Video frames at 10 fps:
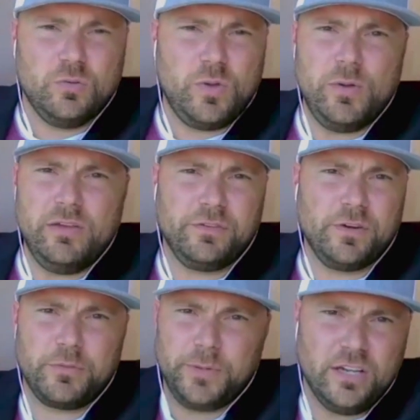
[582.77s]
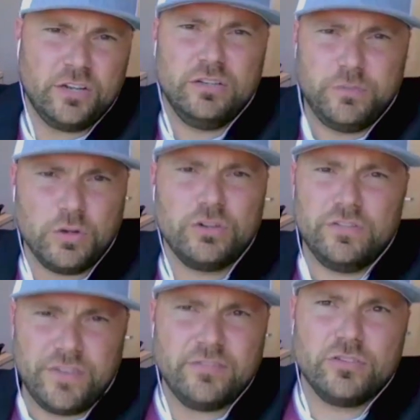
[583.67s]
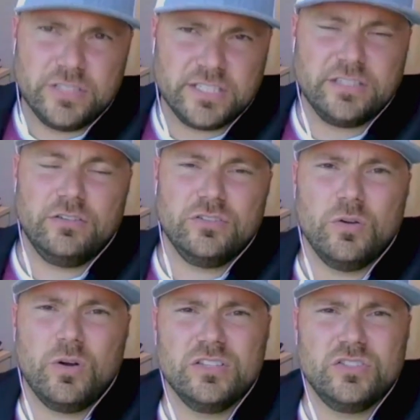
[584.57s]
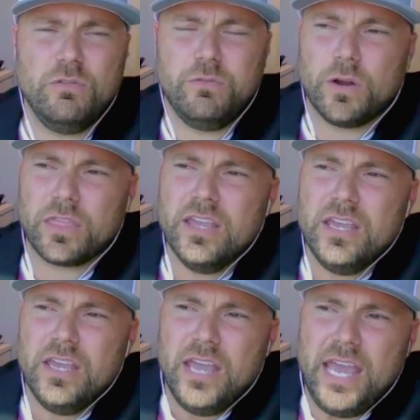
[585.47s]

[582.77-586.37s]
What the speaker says: So we went from 300 to 400 to 500, 600, so on and so forth.